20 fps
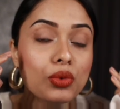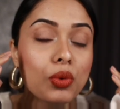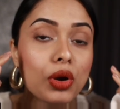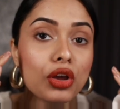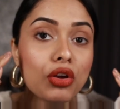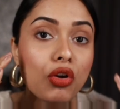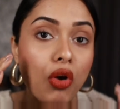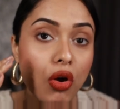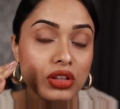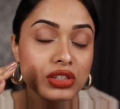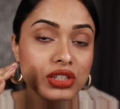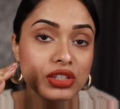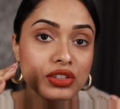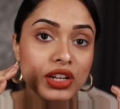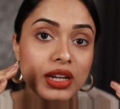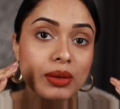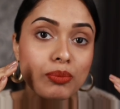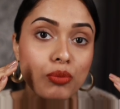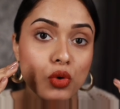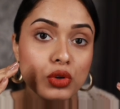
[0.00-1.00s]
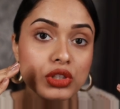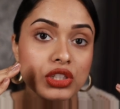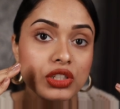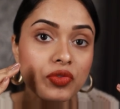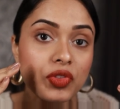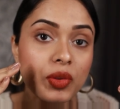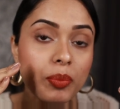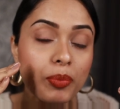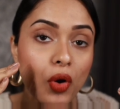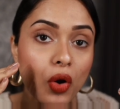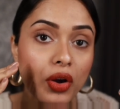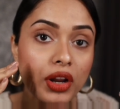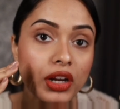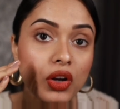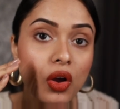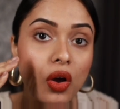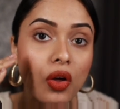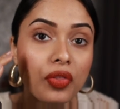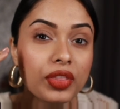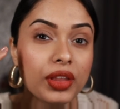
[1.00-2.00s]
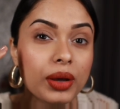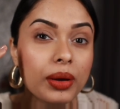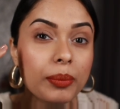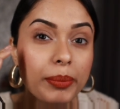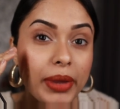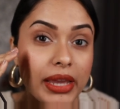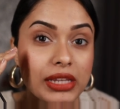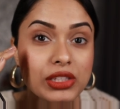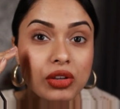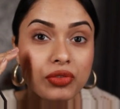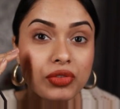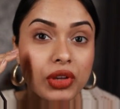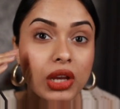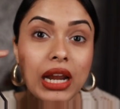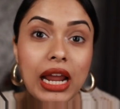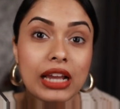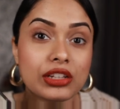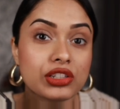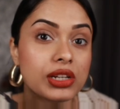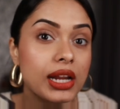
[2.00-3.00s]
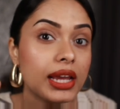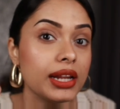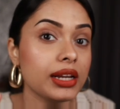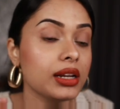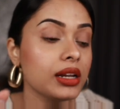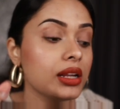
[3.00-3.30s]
want to concentrate most of the product on the base of your lash line.